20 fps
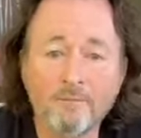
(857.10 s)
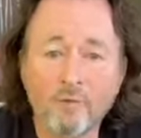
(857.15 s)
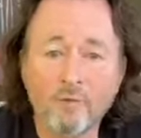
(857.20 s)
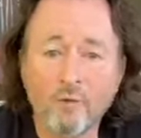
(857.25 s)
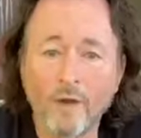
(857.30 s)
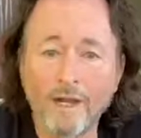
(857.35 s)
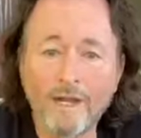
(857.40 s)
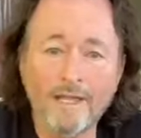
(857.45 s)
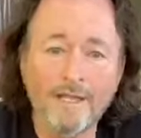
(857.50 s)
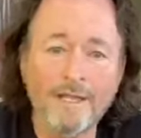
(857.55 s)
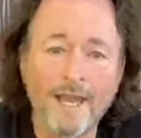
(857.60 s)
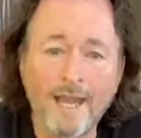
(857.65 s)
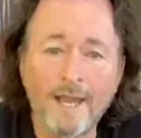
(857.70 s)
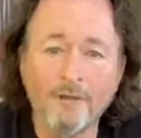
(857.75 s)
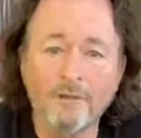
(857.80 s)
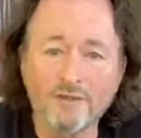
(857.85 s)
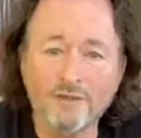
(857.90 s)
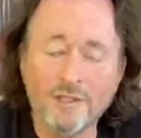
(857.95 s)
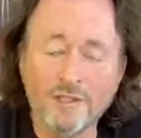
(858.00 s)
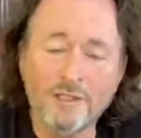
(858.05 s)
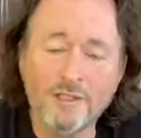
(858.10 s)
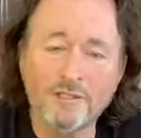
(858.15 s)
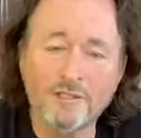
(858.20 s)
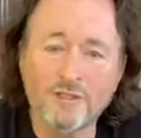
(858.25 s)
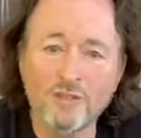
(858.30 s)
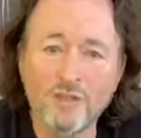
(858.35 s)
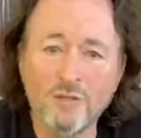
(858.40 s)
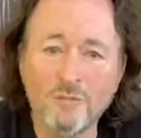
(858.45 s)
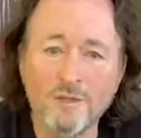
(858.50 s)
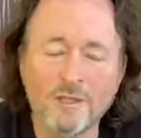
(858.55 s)
write it down, send it
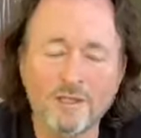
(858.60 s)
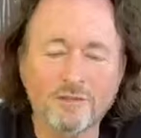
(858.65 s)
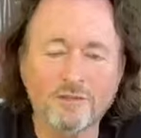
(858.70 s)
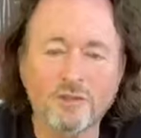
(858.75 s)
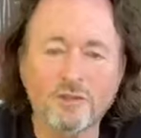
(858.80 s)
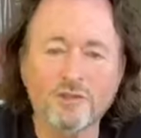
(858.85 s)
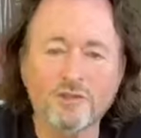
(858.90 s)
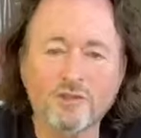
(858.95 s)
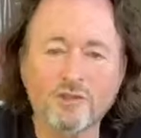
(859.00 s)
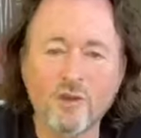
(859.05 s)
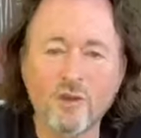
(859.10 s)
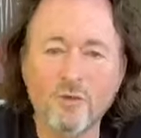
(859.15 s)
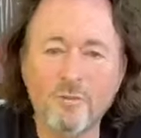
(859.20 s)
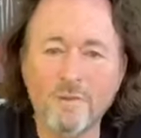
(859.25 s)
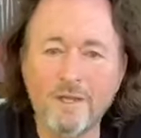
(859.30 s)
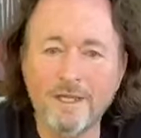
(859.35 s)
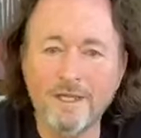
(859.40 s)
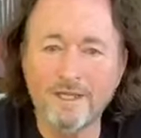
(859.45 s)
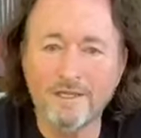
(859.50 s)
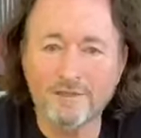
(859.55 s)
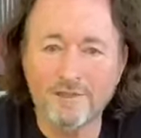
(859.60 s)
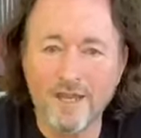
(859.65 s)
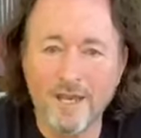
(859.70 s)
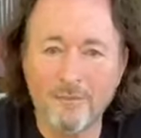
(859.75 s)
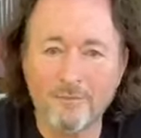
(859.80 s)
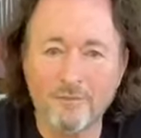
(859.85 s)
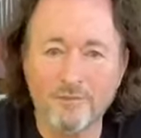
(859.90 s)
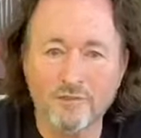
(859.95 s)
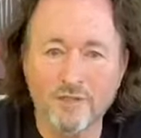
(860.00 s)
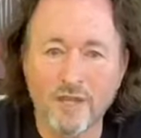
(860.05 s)
to me, because there's so many
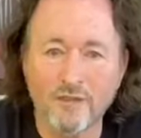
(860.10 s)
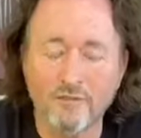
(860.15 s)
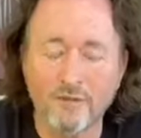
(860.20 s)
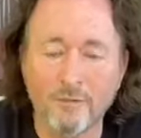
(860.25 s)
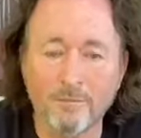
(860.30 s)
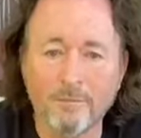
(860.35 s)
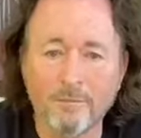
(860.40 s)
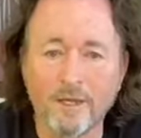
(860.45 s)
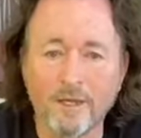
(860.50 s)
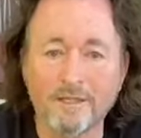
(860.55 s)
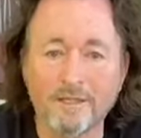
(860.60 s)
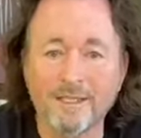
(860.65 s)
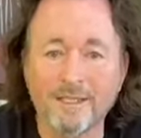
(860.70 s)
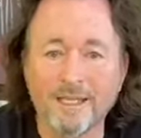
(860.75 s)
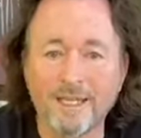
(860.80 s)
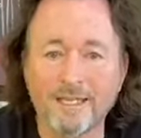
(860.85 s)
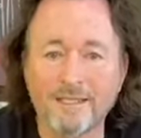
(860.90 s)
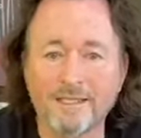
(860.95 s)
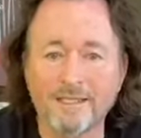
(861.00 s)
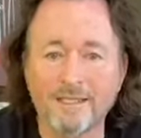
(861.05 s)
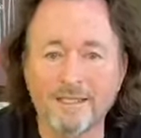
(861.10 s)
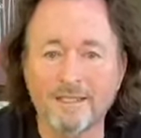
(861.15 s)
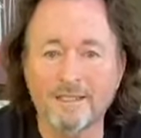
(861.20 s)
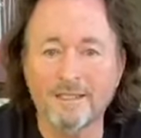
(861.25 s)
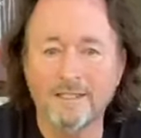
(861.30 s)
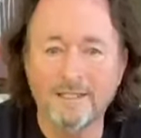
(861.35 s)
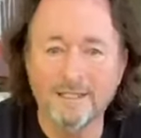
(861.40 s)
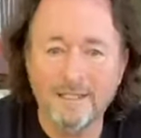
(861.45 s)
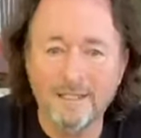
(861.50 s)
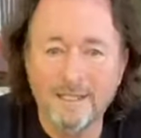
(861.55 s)
examples of it. But at the
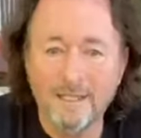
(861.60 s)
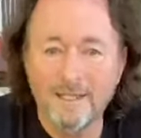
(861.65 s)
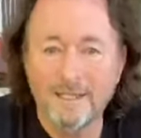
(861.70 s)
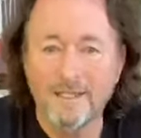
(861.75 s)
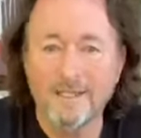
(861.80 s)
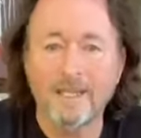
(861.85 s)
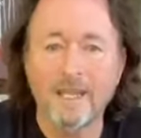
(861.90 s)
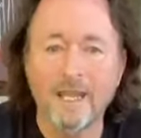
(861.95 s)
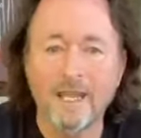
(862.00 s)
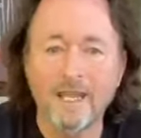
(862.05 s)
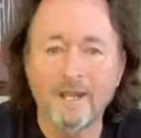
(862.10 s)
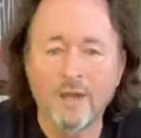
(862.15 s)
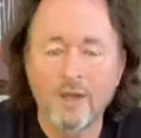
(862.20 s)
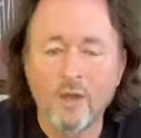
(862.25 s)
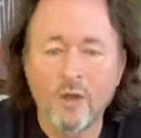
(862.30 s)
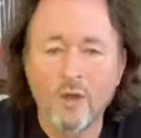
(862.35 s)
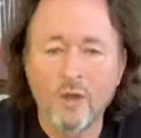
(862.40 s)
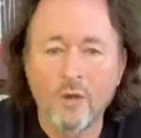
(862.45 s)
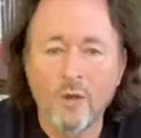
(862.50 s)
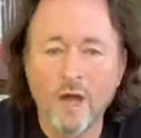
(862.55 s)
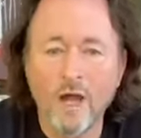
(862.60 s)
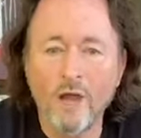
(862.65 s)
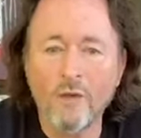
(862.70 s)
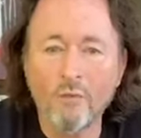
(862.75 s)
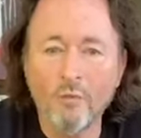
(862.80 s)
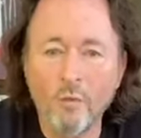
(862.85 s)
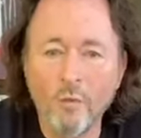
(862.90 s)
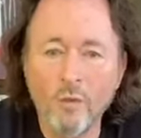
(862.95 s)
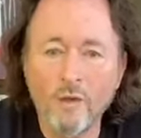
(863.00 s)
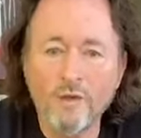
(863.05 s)
end of the day, I
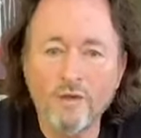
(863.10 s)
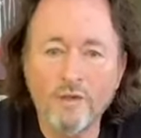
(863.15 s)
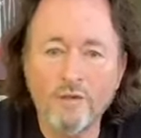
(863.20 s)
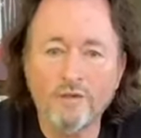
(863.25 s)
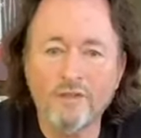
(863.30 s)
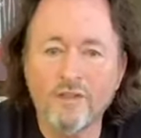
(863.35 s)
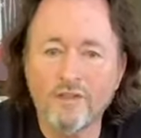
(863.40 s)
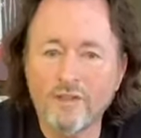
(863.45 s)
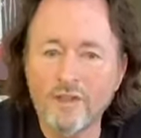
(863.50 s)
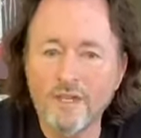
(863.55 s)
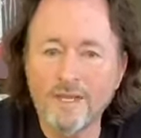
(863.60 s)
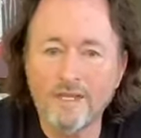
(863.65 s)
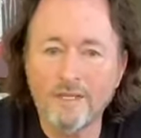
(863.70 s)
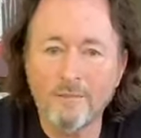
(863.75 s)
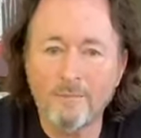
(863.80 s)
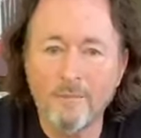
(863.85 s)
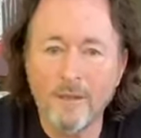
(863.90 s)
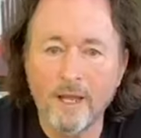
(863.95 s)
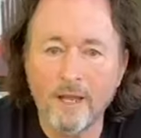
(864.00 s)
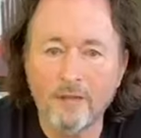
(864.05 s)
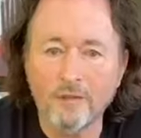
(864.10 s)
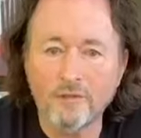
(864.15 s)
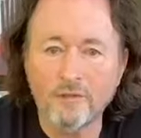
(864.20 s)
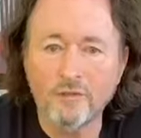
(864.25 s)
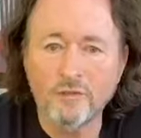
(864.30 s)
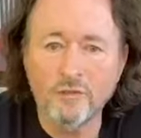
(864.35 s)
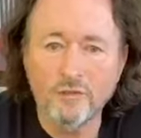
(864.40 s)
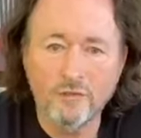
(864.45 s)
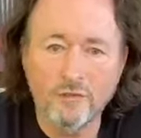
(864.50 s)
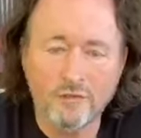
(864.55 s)
want you to think about
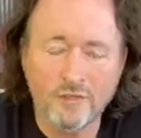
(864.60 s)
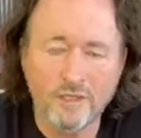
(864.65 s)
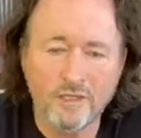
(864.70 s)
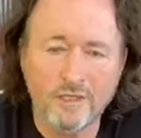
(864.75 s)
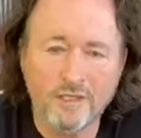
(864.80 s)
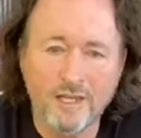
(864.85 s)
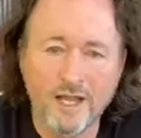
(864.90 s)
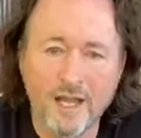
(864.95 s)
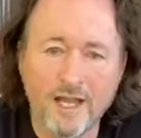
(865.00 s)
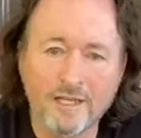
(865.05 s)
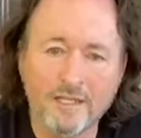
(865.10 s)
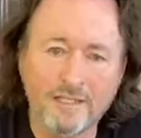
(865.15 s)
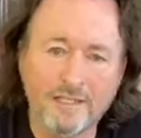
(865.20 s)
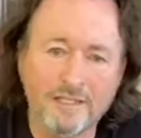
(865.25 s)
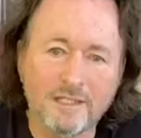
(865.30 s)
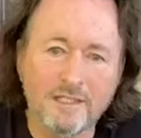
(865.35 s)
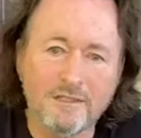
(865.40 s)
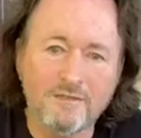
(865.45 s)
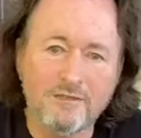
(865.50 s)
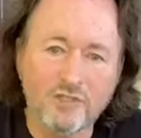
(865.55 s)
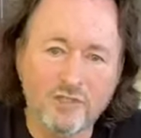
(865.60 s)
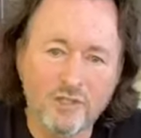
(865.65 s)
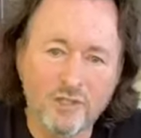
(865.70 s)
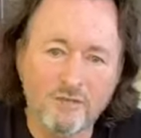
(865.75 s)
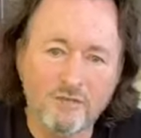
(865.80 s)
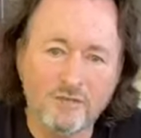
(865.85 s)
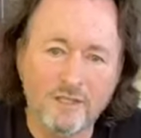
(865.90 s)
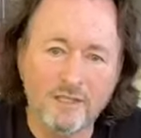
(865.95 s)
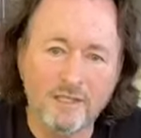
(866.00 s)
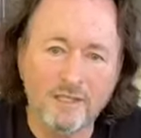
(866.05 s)
using cognitive
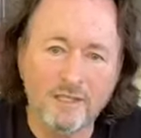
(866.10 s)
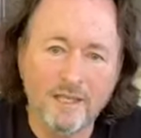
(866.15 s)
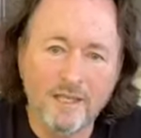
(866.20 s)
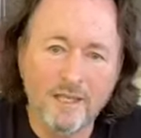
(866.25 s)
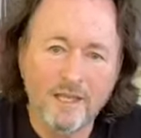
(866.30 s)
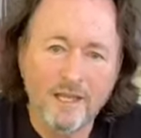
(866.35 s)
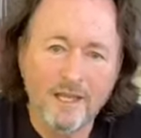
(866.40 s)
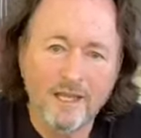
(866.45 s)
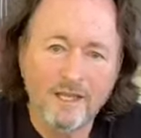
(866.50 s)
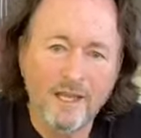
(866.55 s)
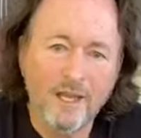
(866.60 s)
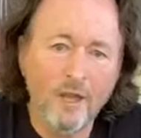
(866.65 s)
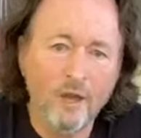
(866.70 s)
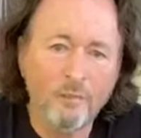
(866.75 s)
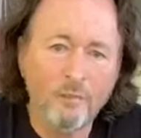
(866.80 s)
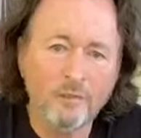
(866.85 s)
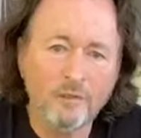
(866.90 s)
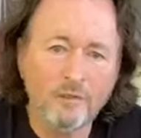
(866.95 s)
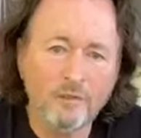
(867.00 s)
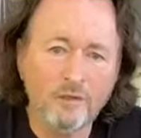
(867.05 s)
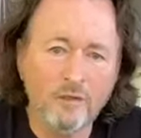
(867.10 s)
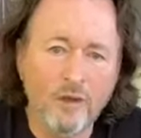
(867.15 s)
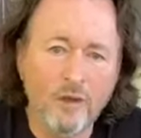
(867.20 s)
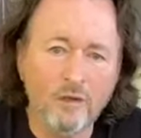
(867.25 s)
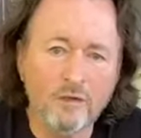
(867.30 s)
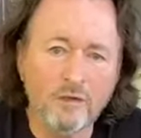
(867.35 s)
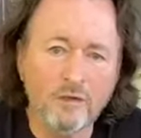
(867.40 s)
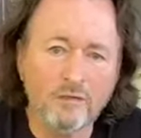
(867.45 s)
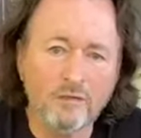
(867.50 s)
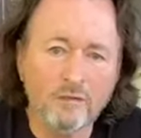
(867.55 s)
shifting to help your
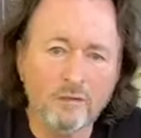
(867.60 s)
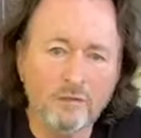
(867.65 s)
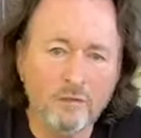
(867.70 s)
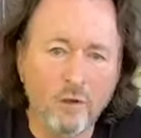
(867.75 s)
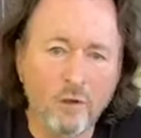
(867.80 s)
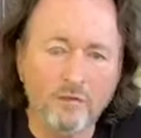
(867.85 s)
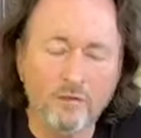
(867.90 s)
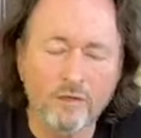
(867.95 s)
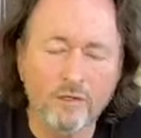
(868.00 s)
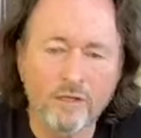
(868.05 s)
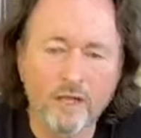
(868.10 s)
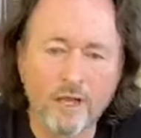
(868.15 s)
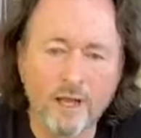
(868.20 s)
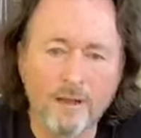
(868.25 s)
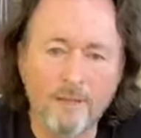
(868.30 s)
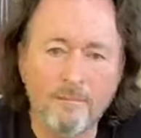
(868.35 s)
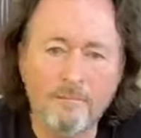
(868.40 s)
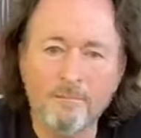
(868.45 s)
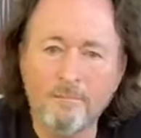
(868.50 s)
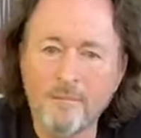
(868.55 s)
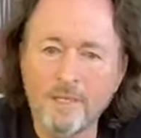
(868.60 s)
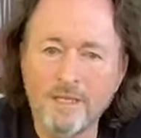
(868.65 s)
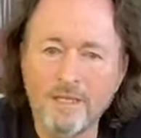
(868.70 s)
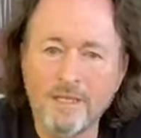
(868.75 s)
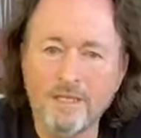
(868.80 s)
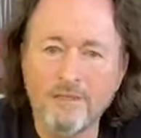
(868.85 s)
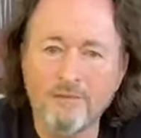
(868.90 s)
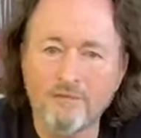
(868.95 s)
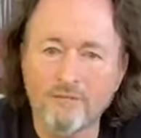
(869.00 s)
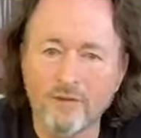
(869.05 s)
dog overcome
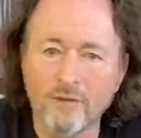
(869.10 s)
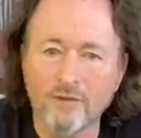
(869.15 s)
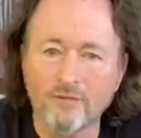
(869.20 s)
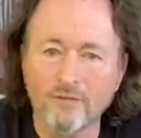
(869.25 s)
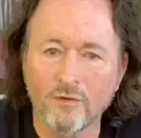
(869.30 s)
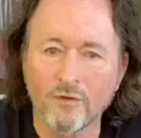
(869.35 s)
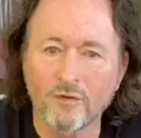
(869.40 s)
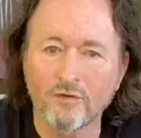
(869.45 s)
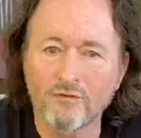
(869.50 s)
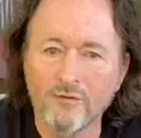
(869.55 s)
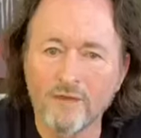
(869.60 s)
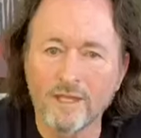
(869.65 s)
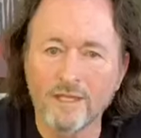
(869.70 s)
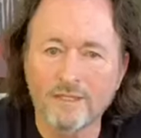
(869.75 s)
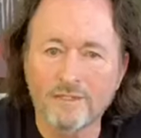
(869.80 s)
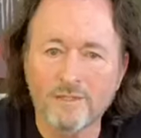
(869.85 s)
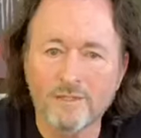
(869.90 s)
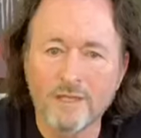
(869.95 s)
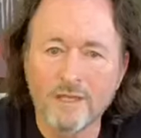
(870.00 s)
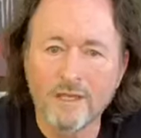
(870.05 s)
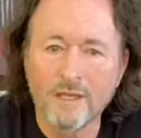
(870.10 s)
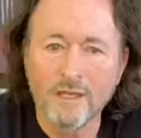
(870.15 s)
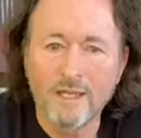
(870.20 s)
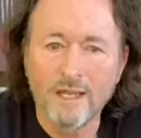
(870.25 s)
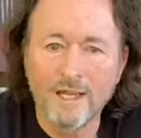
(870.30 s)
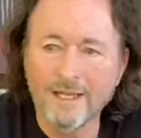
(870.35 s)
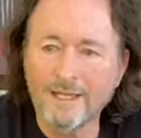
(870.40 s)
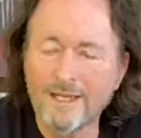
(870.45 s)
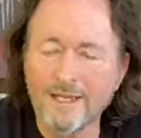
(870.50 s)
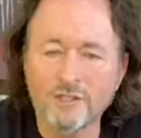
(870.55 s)
many fearful events.
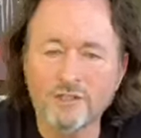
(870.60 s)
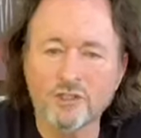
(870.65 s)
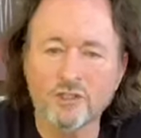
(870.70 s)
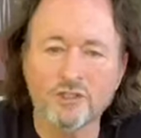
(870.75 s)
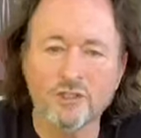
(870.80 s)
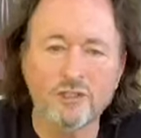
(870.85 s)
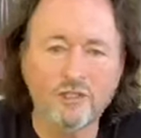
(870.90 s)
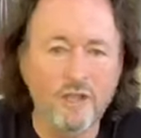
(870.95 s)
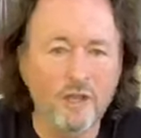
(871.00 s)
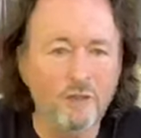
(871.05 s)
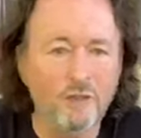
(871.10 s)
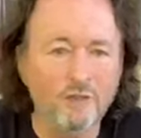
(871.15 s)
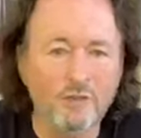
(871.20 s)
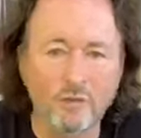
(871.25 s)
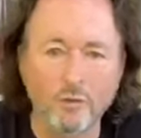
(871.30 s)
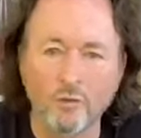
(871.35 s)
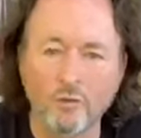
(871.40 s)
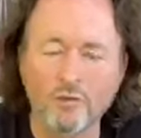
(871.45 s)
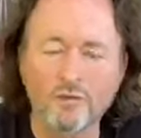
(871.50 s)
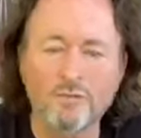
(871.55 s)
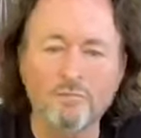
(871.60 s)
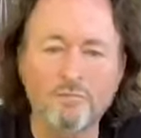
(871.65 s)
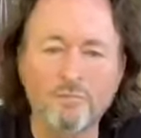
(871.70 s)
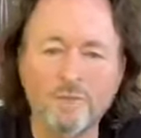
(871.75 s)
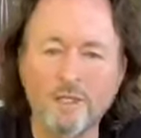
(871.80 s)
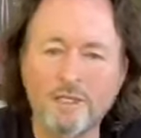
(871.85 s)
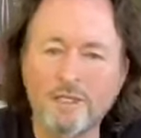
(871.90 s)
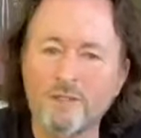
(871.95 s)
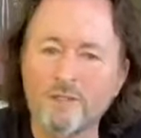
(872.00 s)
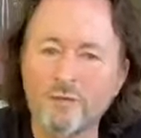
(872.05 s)
Again, just another tool. There's
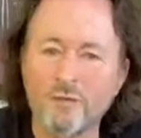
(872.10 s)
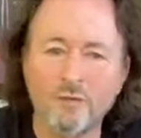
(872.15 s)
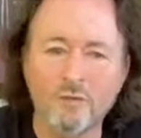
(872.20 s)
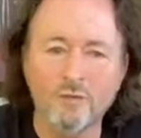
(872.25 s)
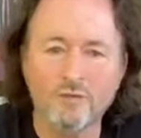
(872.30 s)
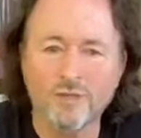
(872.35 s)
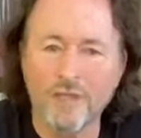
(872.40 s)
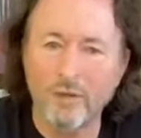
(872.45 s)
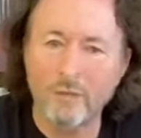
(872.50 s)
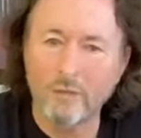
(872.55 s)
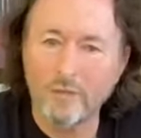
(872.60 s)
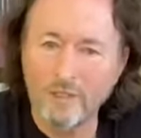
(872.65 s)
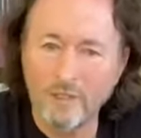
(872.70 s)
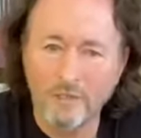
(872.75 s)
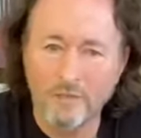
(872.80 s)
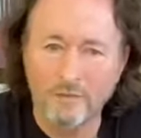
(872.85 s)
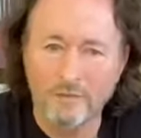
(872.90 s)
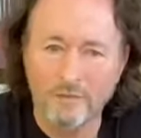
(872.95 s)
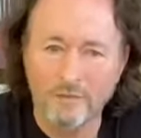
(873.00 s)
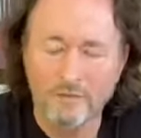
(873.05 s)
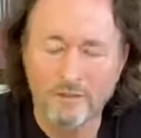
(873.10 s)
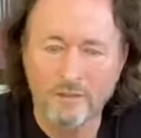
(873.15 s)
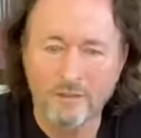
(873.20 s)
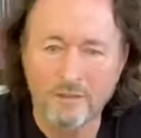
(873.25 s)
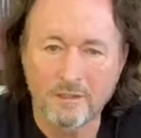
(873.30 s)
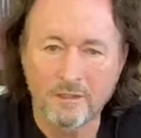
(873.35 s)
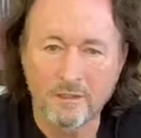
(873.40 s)
many tools that we use.